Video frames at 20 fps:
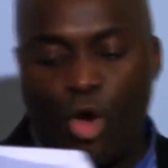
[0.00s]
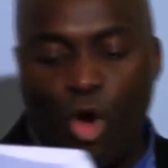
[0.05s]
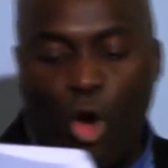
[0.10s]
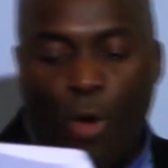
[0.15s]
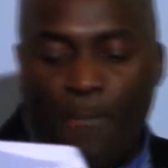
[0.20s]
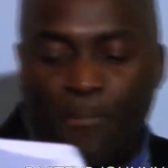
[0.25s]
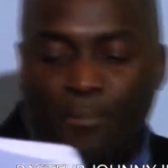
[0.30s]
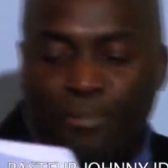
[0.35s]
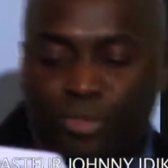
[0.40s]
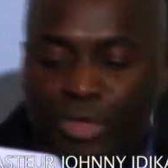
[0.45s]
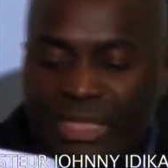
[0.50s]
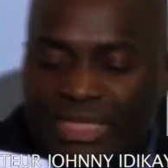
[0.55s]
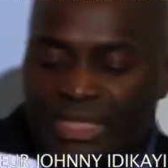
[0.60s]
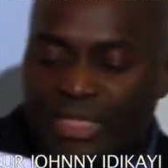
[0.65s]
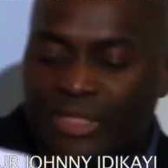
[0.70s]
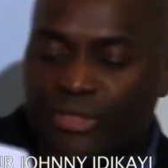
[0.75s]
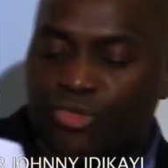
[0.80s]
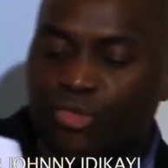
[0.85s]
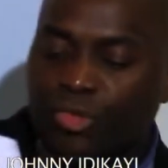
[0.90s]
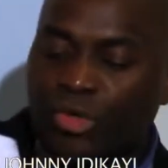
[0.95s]
Hope
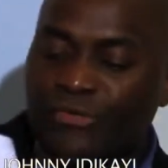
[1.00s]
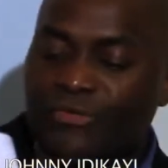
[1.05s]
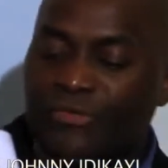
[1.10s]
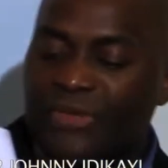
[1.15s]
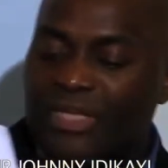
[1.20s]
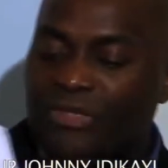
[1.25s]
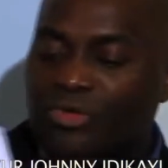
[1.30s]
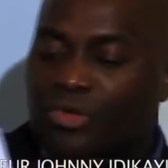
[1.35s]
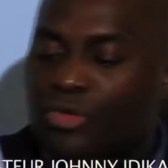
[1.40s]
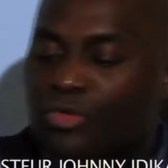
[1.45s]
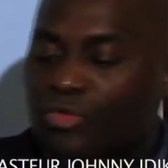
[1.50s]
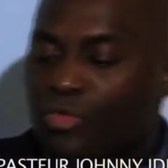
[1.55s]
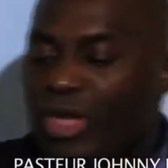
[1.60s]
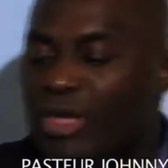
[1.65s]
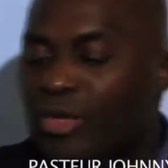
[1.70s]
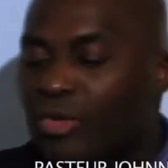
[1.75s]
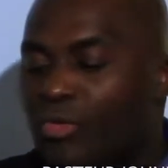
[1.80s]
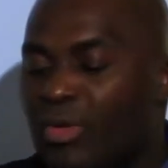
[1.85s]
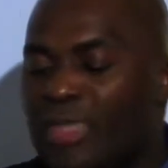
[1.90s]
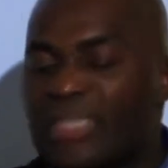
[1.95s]
presses toward victory
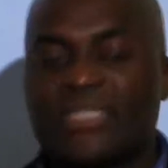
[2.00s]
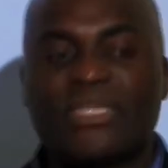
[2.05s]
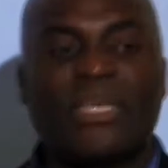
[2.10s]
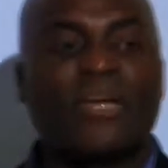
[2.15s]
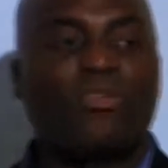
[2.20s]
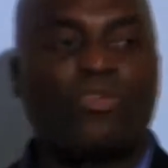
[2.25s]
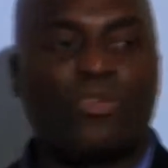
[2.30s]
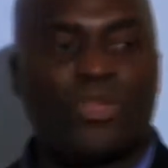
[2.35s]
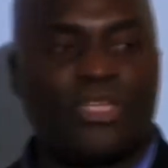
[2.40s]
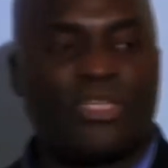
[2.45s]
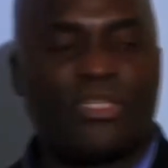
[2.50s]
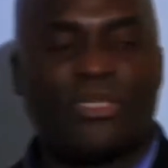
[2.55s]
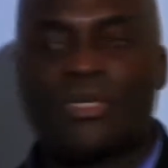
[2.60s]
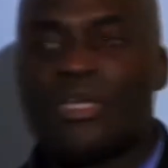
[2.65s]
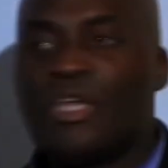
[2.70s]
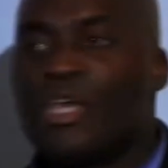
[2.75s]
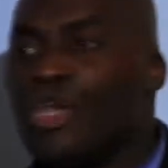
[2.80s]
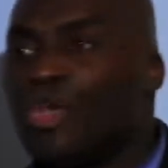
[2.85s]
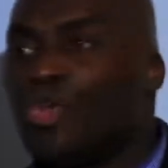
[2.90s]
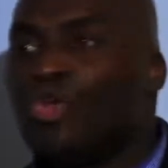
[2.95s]
when no one is
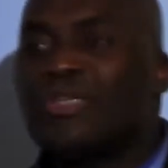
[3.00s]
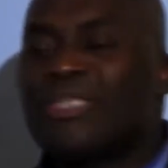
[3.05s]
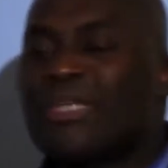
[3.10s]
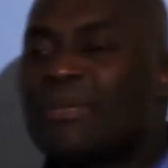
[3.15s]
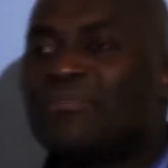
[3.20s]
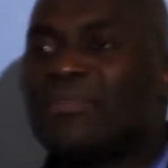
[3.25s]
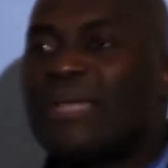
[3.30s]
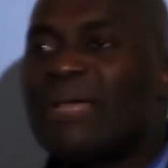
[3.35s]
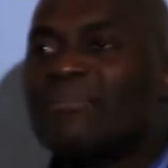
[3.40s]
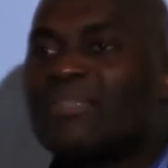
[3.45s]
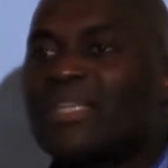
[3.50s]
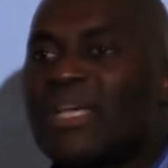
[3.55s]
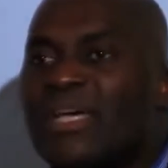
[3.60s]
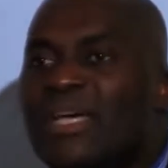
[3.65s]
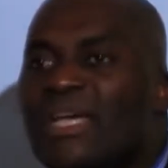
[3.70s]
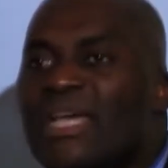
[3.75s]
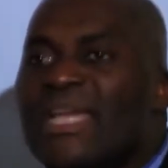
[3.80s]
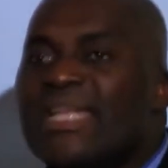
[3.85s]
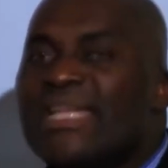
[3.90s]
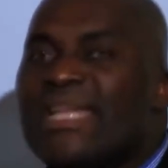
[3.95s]
encouraging. You know, sometimes
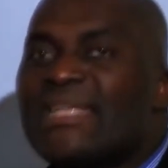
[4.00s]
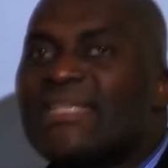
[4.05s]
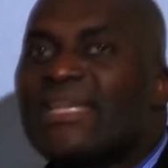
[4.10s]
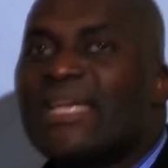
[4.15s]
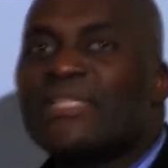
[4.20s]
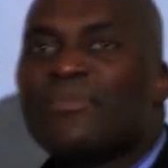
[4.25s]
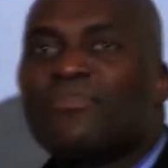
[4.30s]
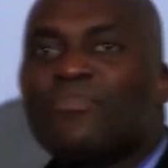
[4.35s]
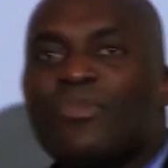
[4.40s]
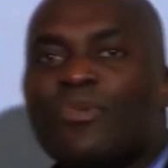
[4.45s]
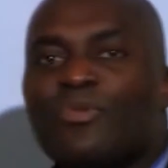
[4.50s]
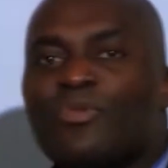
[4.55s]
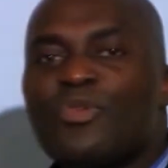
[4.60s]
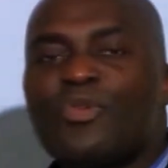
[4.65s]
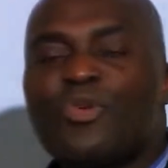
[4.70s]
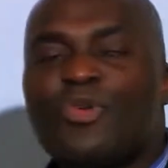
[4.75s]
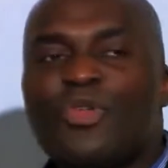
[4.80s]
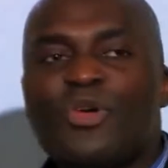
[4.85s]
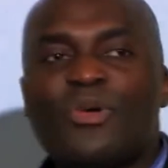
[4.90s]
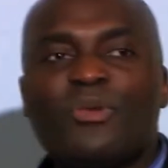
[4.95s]
there's just,
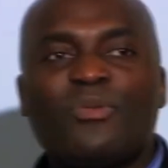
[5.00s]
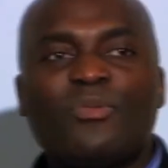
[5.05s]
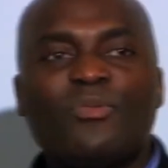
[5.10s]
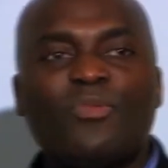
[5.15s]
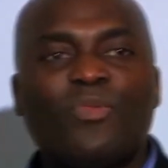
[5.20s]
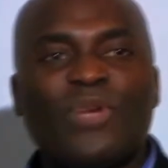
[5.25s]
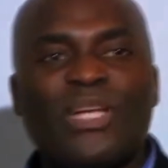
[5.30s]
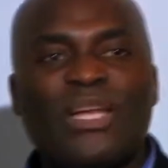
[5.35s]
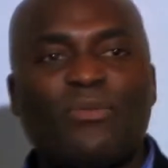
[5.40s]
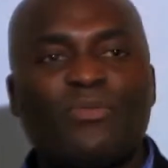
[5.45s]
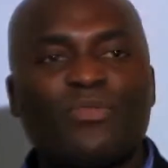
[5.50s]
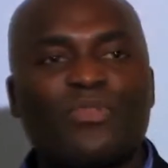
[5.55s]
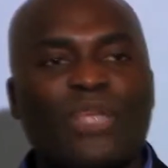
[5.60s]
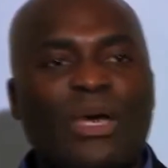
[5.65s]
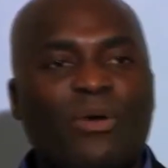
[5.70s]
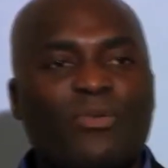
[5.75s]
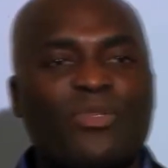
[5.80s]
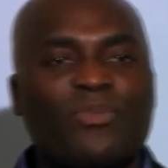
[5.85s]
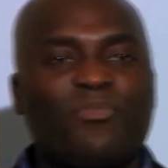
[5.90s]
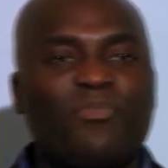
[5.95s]
you know, when I
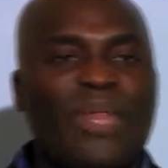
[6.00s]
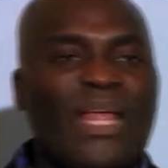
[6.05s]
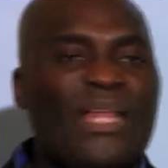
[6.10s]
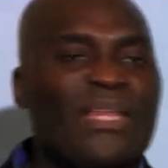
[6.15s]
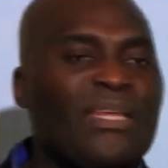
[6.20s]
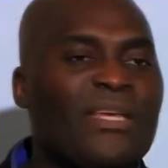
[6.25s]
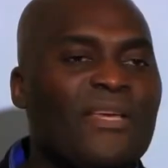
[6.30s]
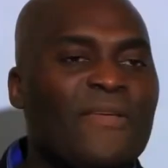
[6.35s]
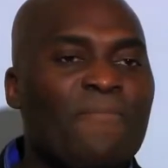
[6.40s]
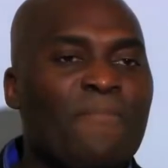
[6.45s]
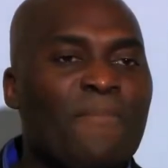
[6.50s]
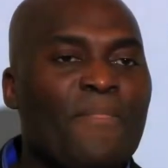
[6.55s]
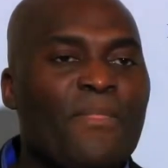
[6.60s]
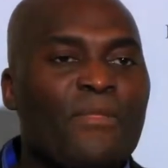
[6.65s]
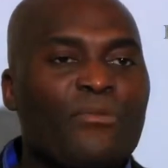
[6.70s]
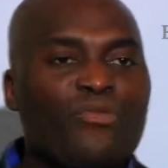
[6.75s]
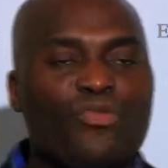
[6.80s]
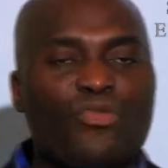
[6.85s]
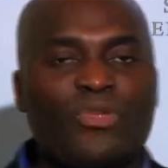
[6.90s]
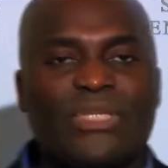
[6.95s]
was planning
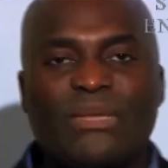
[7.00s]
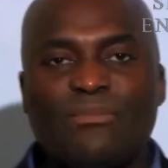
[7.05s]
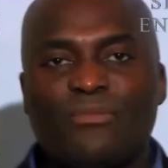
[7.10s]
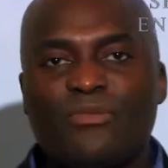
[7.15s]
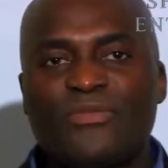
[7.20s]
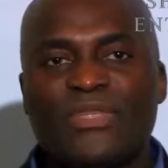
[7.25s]
to do some